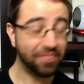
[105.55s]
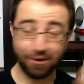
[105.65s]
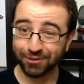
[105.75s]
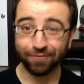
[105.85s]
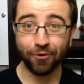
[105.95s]

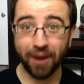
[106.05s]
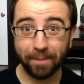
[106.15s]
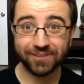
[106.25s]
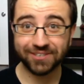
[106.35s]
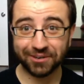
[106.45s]
Those 4
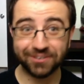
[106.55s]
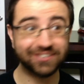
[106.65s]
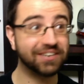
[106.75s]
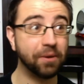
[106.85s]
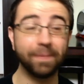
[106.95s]

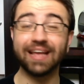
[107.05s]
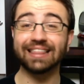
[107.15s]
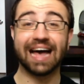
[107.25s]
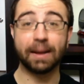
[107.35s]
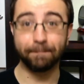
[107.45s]
episodes, there's going to be
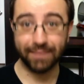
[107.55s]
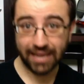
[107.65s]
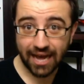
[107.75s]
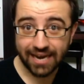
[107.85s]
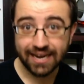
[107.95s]
a lot of
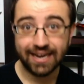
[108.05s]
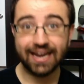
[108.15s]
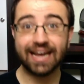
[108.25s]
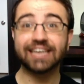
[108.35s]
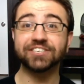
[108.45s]
blood
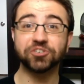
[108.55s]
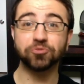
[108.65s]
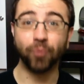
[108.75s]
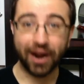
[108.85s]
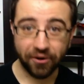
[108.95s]
and
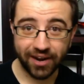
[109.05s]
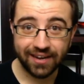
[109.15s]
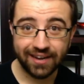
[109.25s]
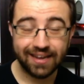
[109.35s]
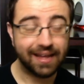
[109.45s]

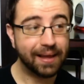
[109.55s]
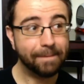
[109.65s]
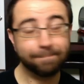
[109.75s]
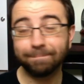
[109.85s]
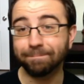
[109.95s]
swearing,
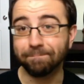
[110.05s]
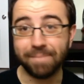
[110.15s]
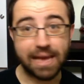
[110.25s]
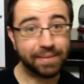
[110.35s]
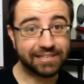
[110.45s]

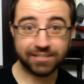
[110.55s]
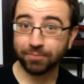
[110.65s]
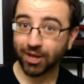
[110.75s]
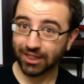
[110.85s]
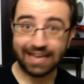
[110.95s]
maybe
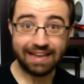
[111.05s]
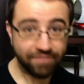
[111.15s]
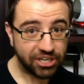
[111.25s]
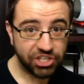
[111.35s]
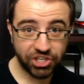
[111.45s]
some
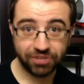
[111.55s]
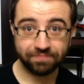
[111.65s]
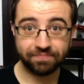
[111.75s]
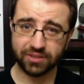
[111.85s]
cleavage.